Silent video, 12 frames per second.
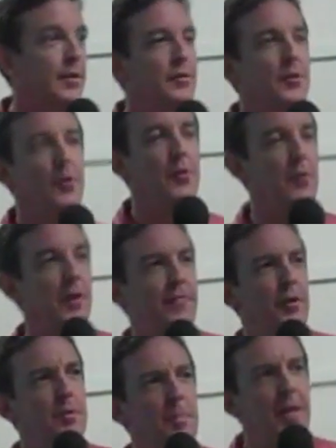So
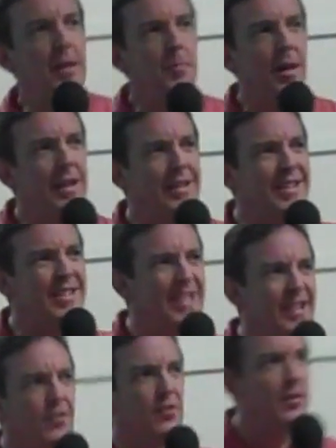if you're spending money to
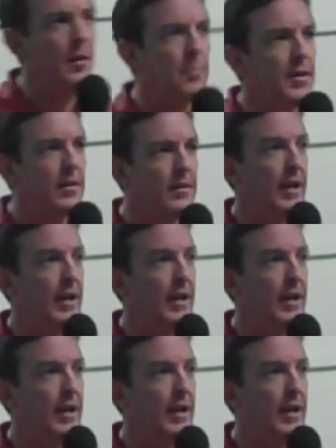seal something,